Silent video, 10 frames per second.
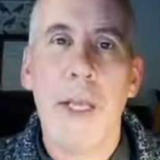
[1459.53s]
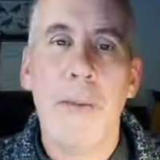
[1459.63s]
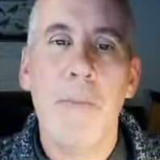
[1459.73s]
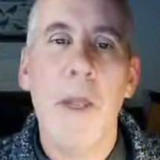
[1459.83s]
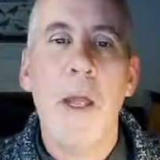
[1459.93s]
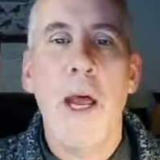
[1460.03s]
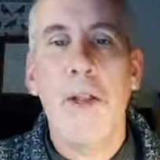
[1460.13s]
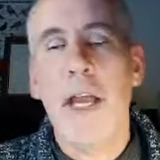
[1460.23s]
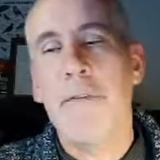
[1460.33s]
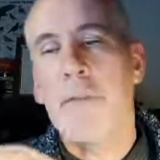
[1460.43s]
in.
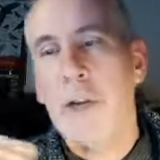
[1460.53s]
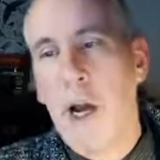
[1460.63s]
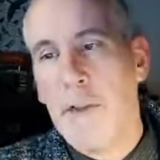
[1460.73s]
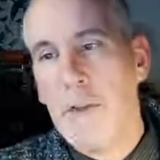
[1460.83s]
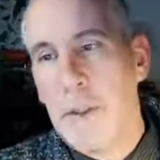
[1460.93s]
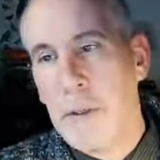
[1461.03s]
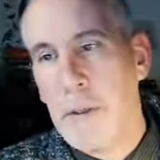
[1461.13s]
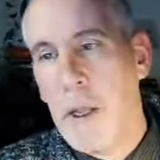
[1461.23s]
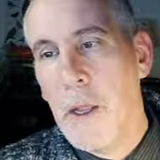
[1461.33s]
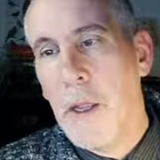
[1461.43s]
And you have nitrogen.